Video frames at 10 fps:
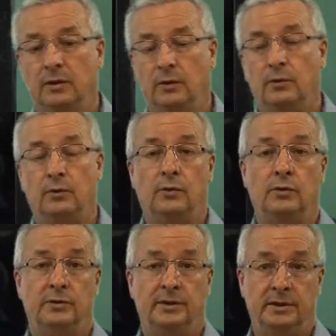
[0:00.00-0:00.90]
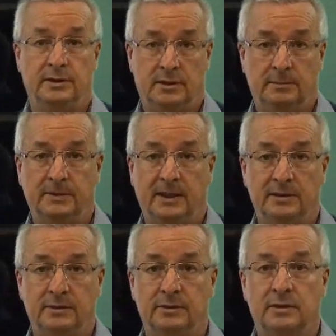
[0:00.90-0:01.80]
or, in some
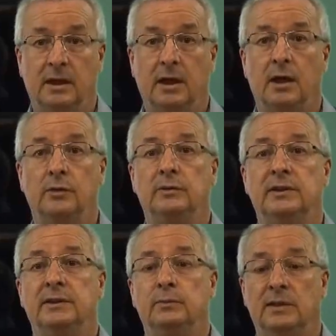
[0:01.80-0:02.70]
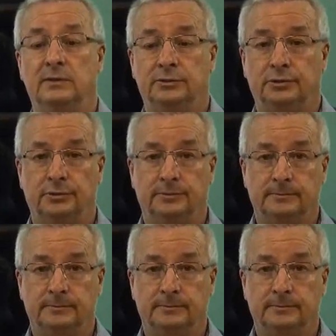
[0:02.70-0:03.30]
cases, only in Welsh.